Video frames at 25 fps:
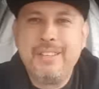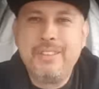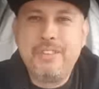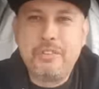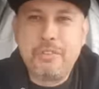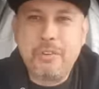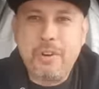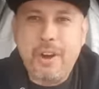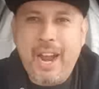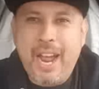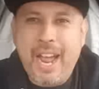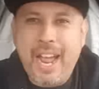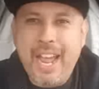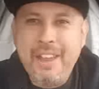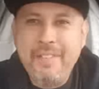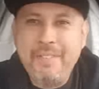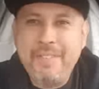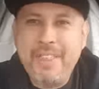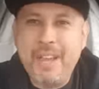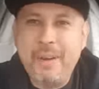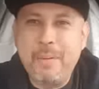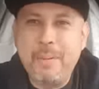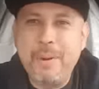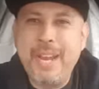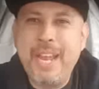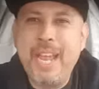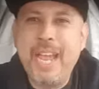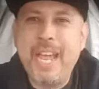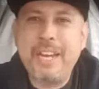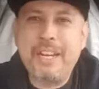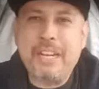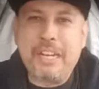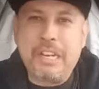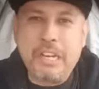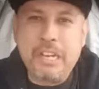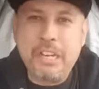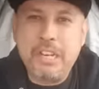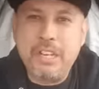drive that we
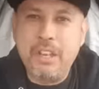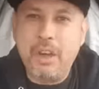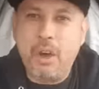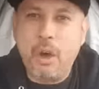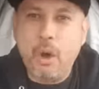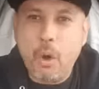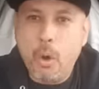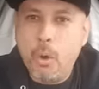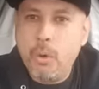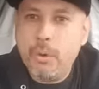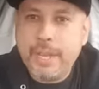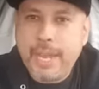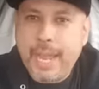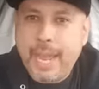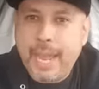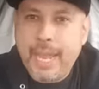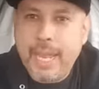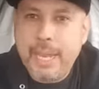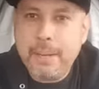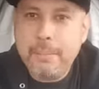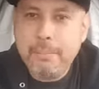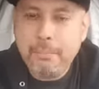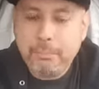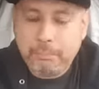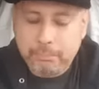had good in the whole game.